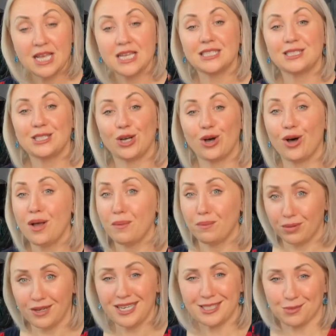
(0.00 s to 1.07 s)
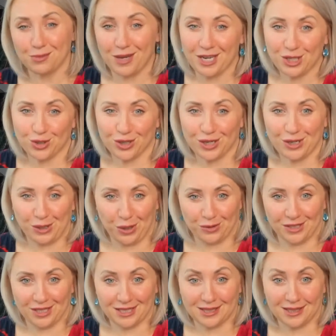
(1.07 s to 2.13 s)
So please make sure you know
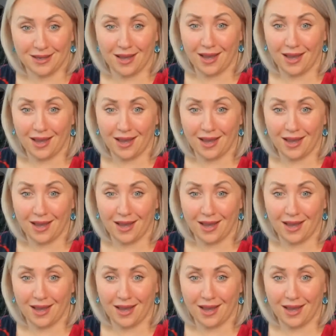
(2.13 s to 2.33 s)
this.